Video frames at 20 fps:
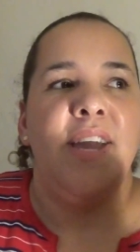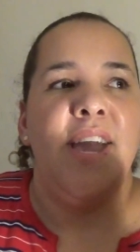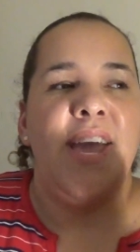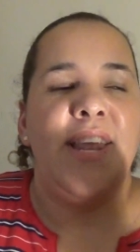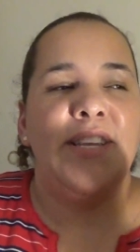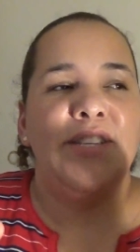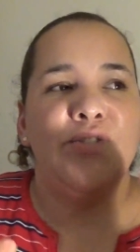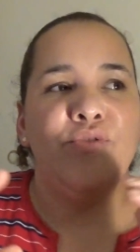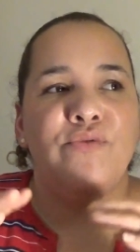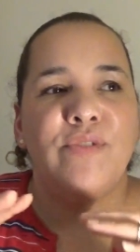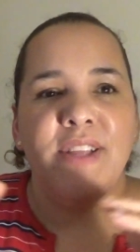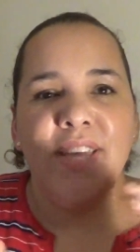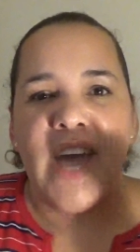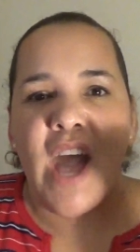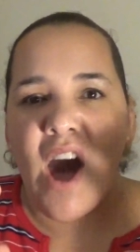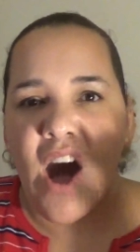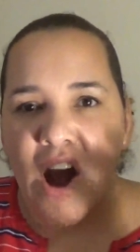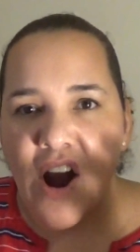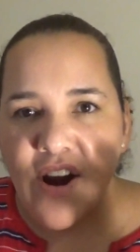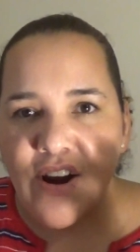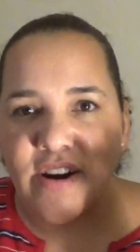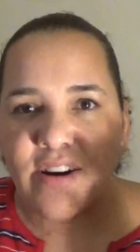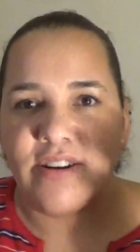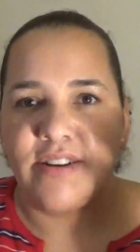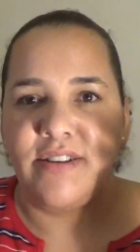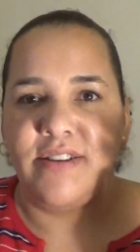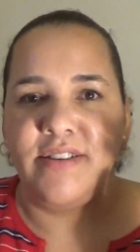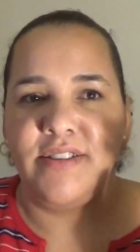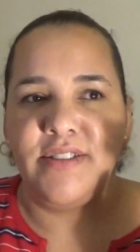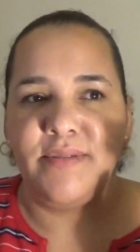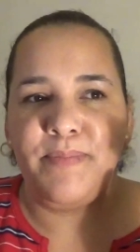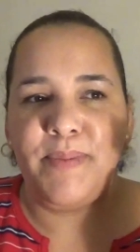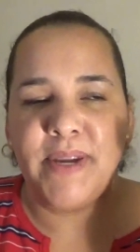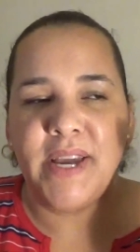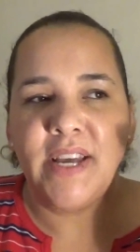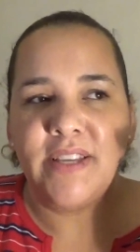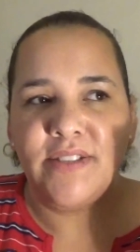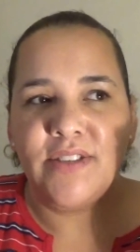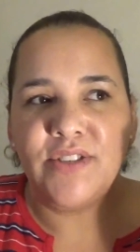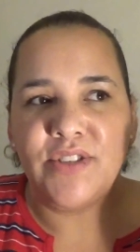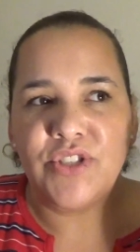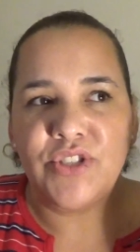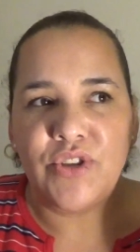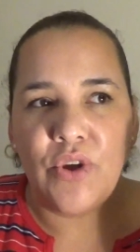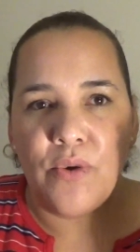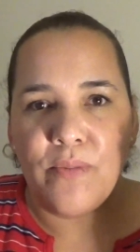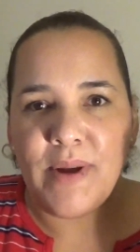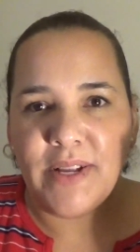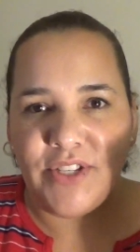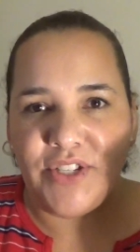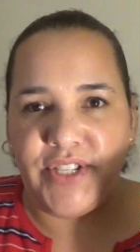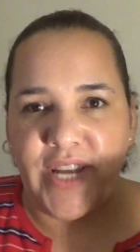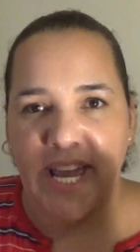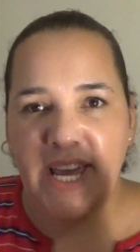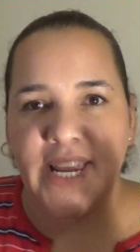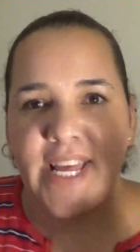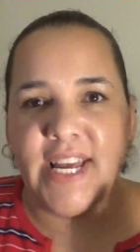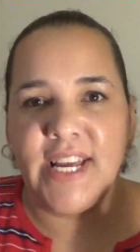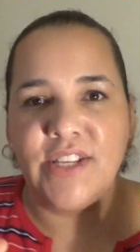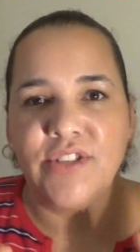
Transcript: And it's really hard, because it's so much data,